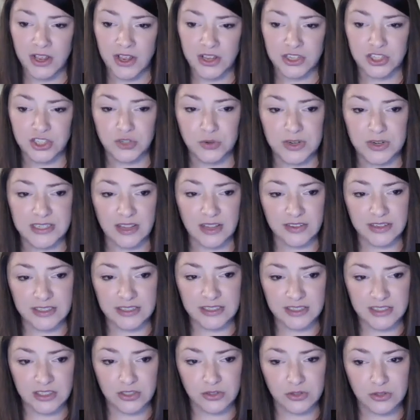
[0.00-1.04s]
storytelling
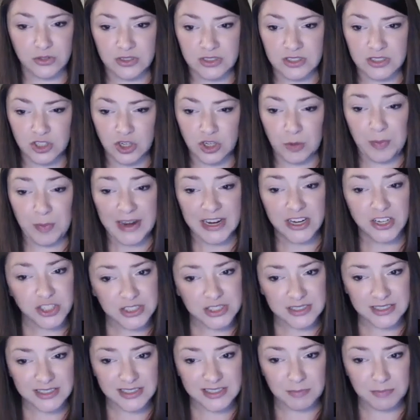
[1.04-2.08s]
skills, your
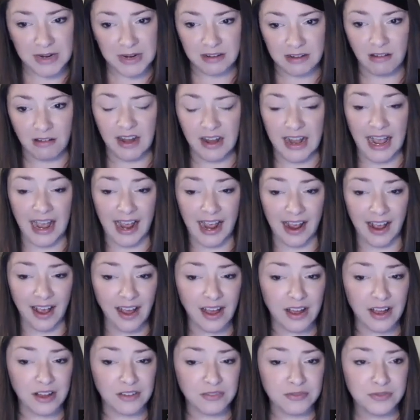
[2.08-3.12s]
patients may not
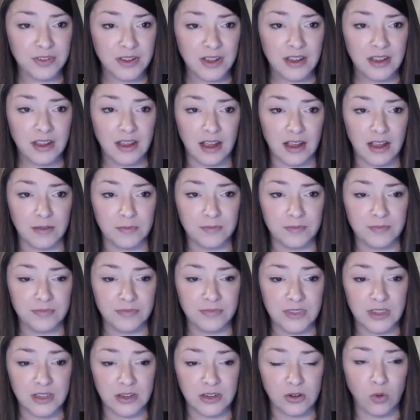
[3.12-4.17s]
have
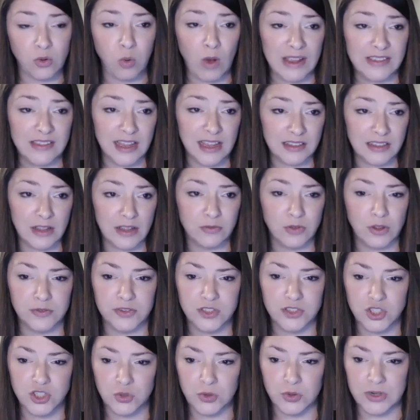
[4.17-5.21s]
quite that level of
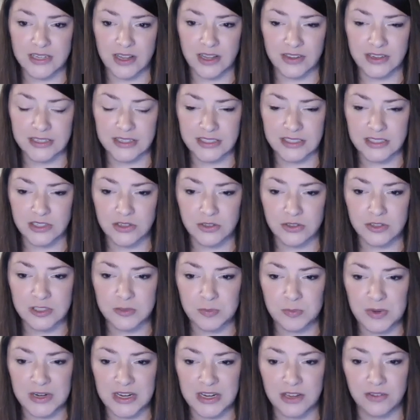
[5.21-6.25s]
storytelling skills.
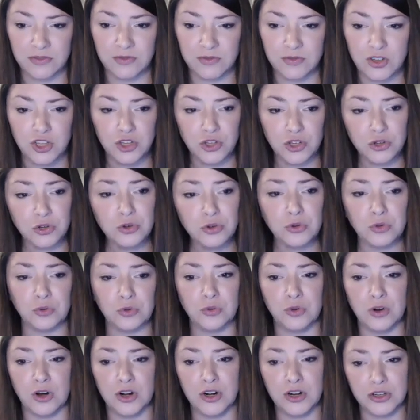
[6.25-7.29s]
But if
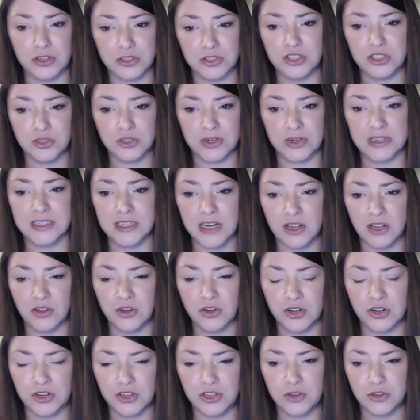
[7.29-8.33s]
you are a good
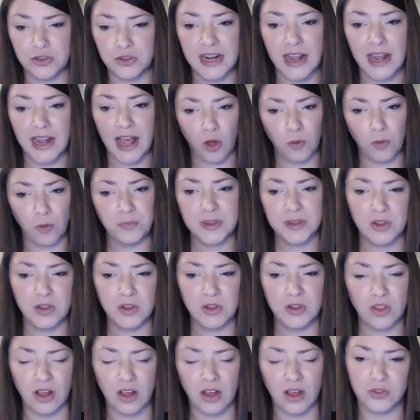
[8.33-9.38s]
storyteller, you can help them
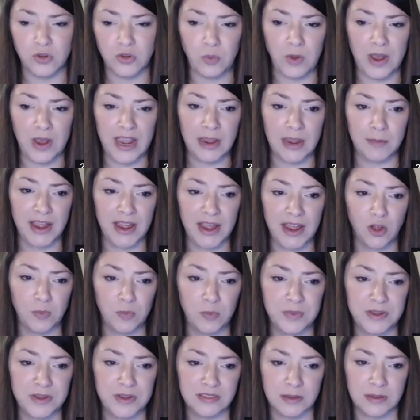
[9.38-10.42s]
along the way by
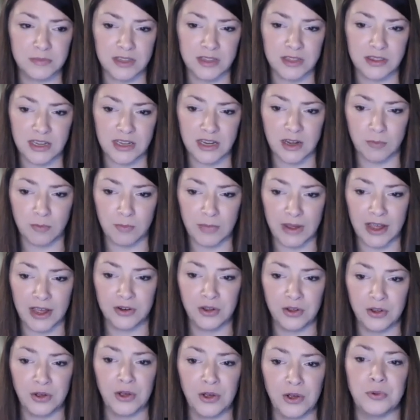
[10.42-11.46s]
helping them to think
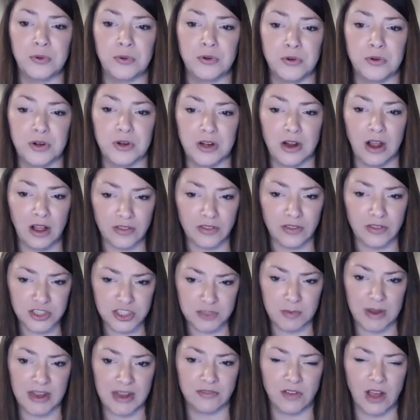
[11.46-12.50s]
about, oh,
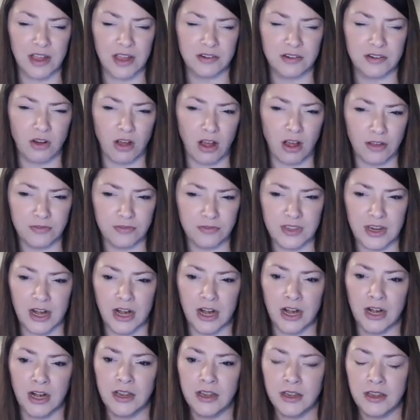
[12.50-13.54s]
chronology might have gotten off
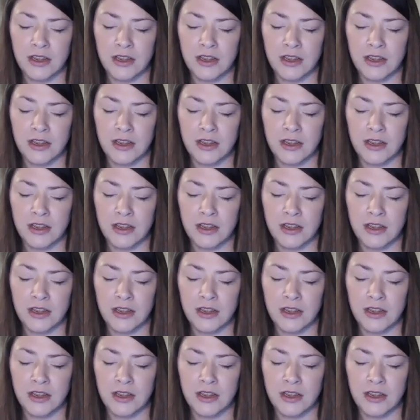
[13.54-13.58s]
there.